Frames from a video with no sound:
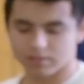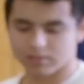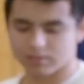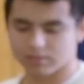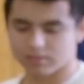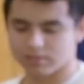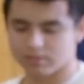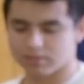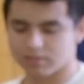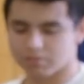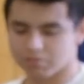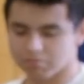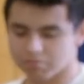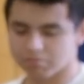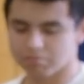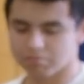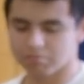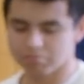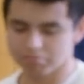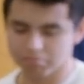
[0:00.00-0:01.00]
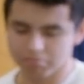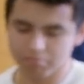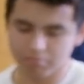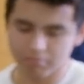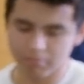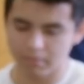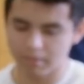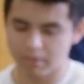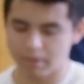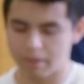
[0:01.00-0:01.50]

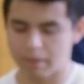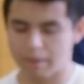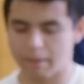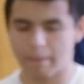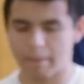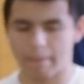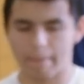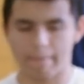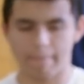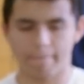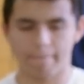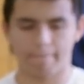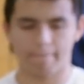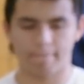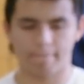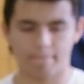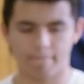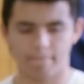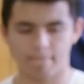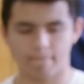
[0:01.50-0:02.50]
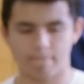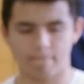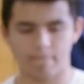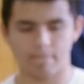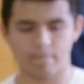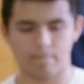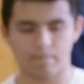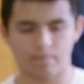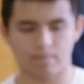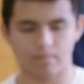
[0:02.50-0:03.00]

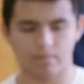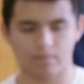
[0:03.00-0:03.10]
[no speech]